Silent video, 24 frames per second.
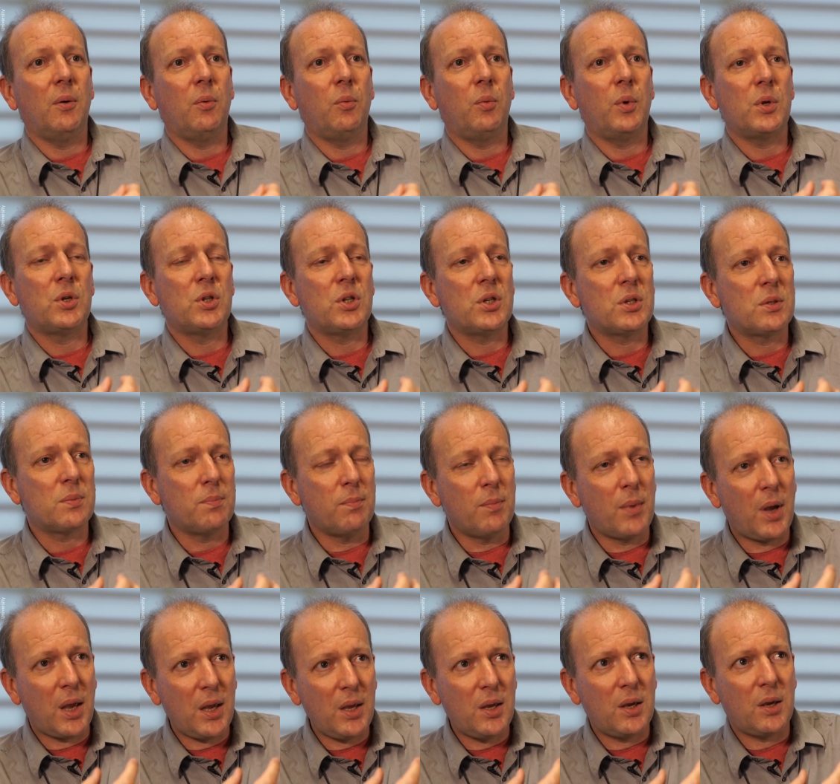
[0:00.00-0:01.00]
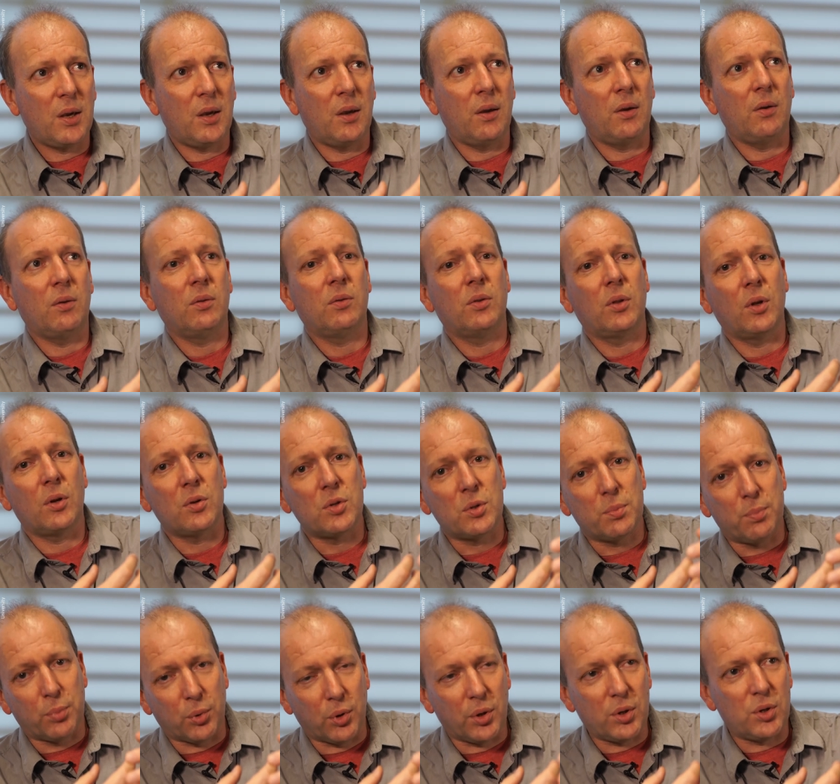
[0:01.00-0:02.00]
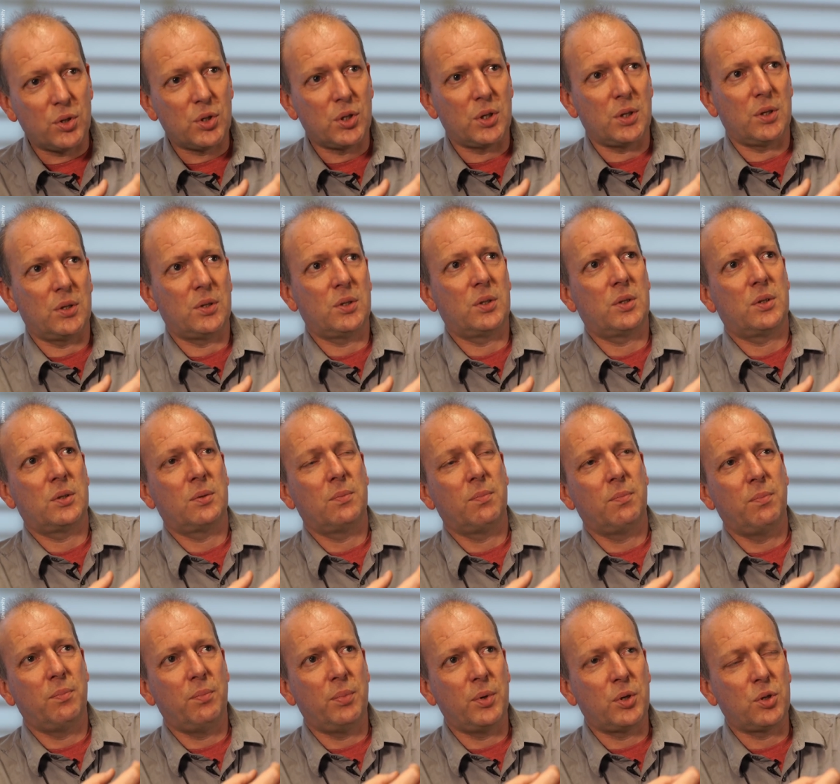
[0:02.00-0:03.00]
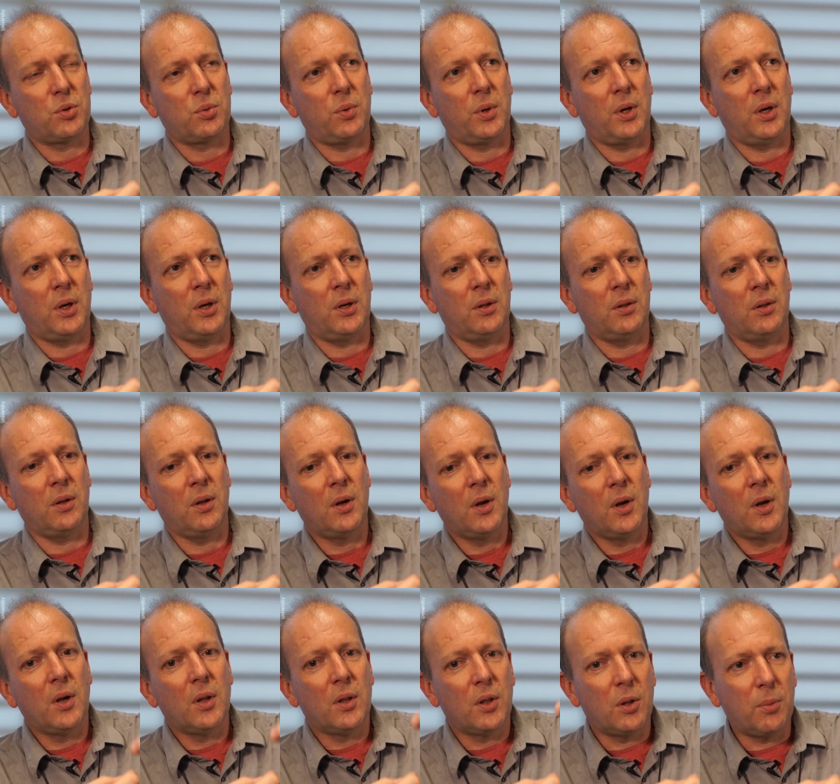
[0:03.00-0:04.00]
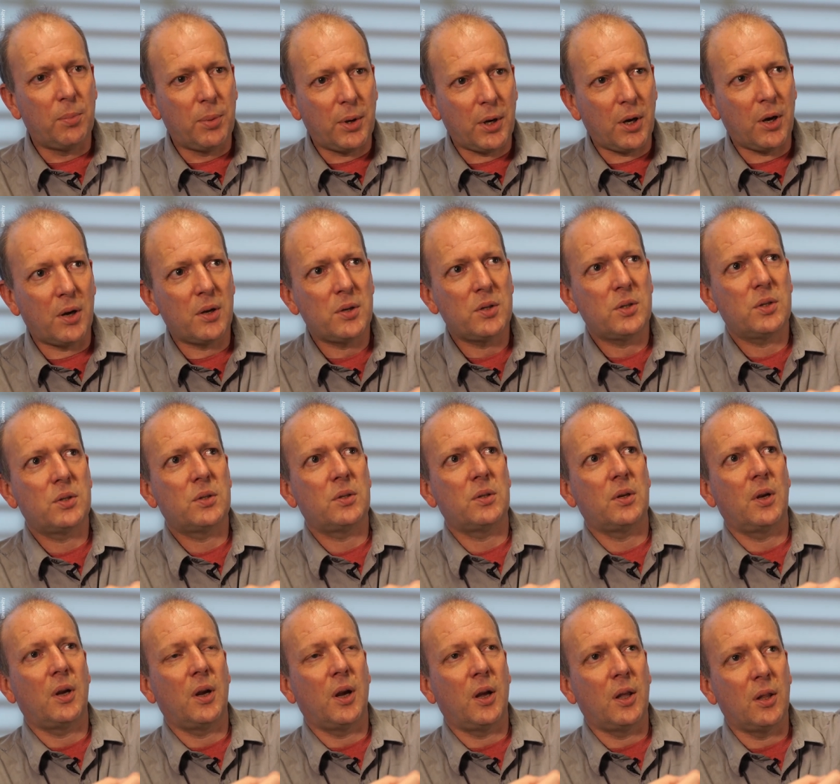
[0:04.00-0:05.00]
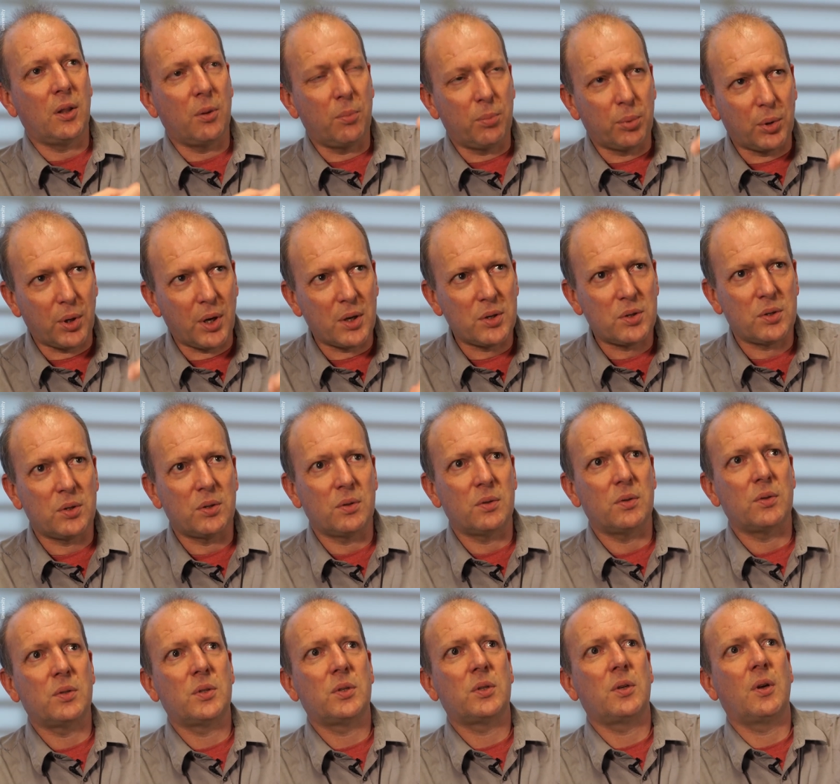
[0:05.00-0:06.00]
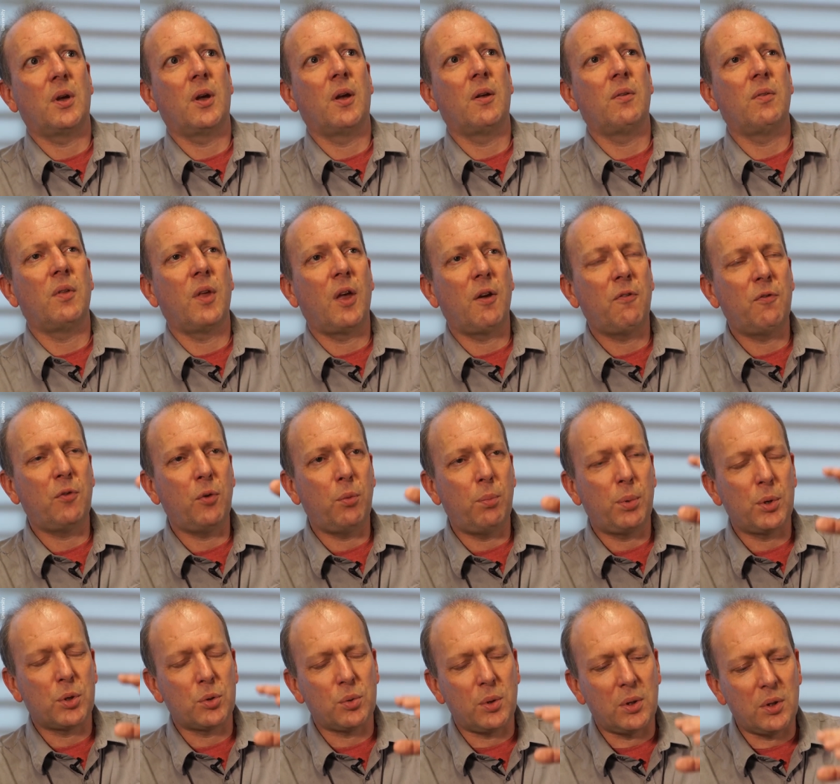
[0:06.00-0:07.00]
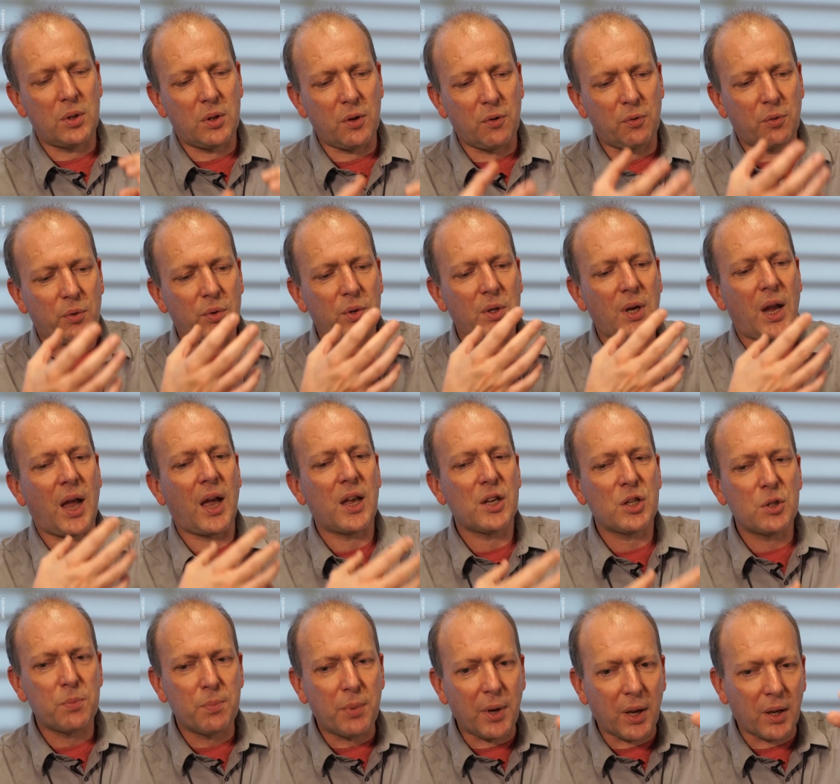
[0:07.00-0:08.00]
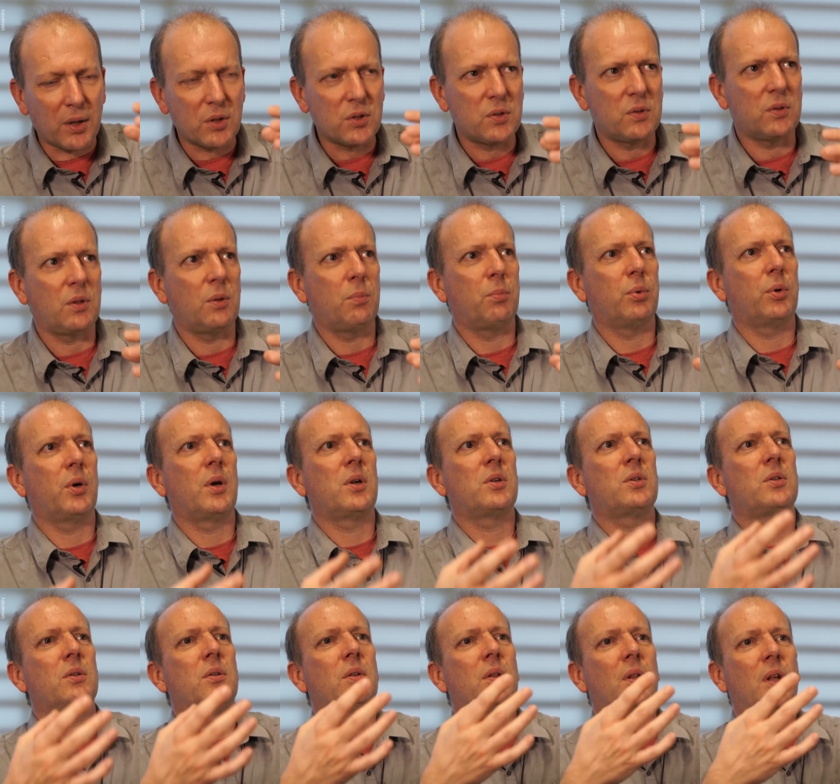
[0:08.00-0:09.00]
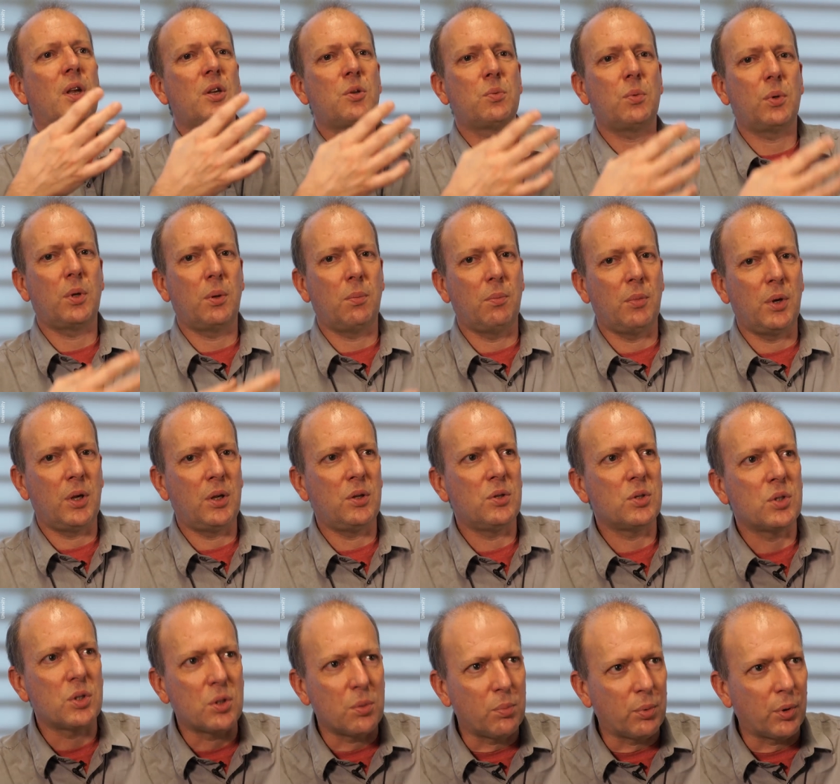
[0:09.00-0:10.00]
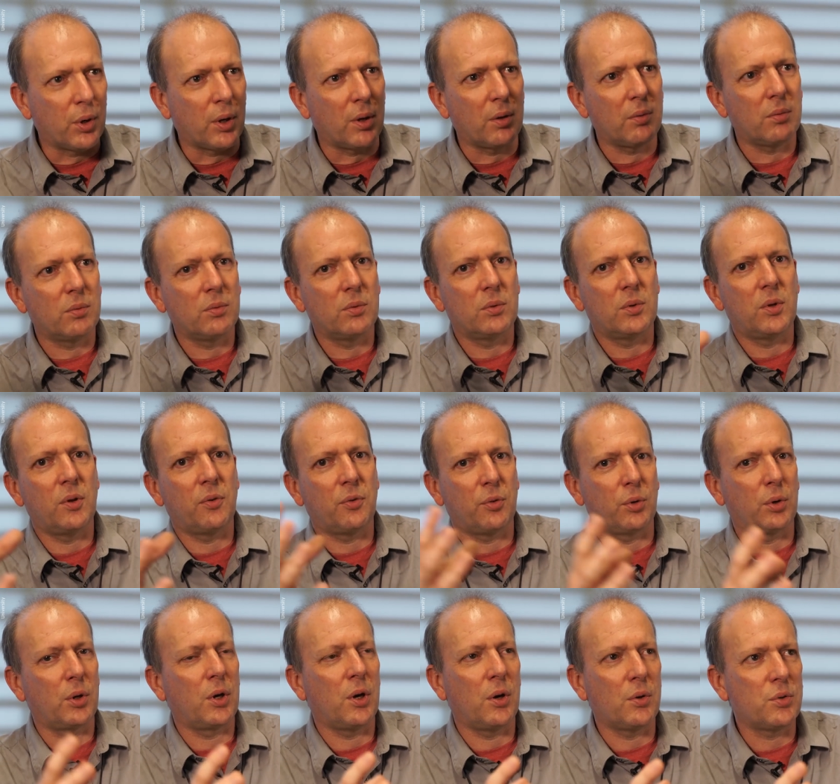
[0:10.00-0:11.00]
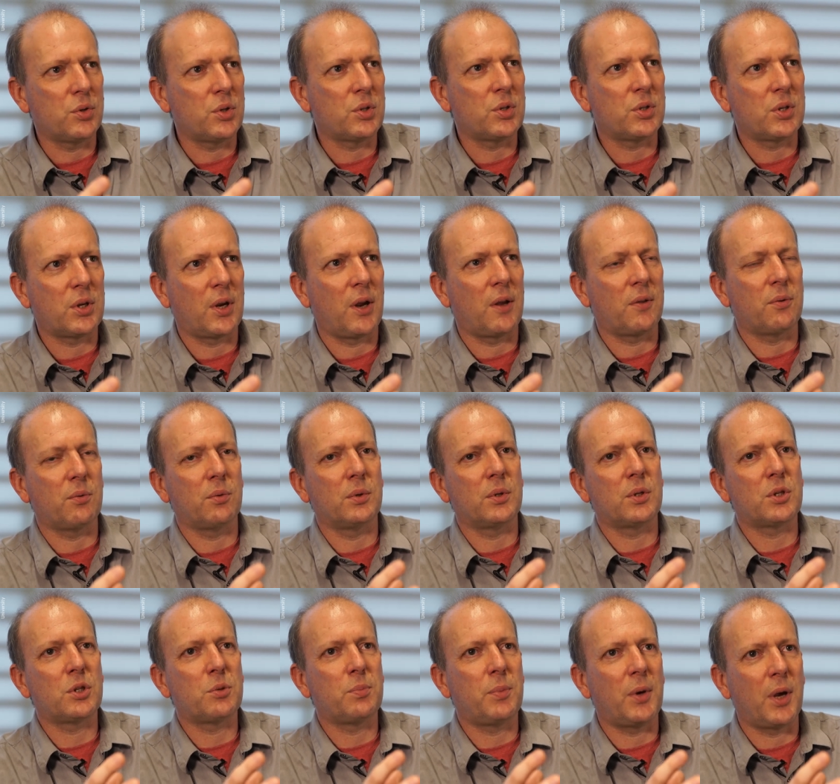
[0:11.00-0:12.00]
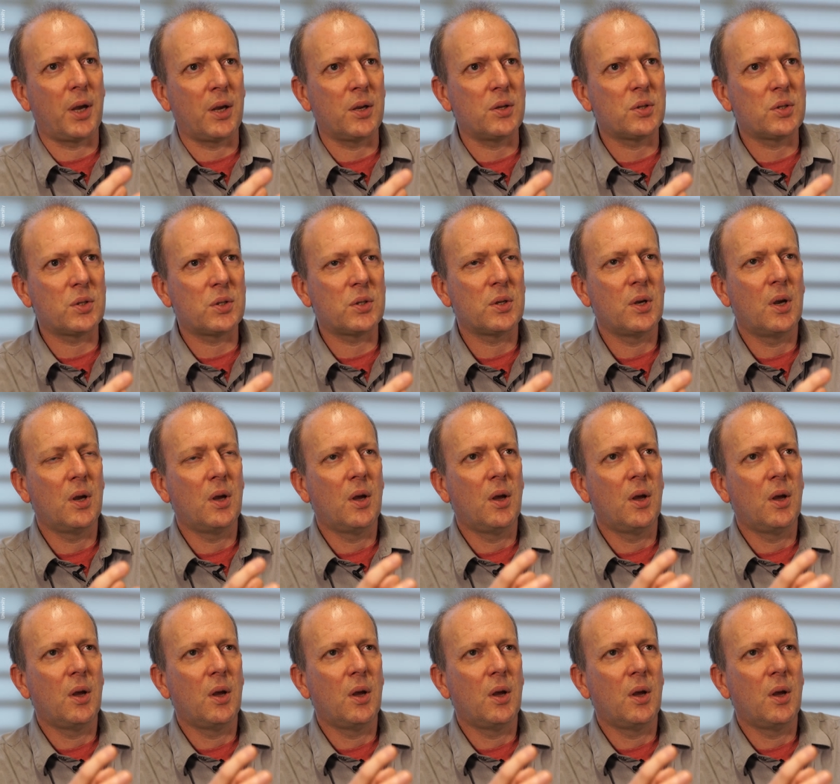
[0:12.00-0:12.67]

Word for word: which is making those bridges between the past and the present, and therefore between different aspects of the present. That's what it means to bring different cultures together in a space,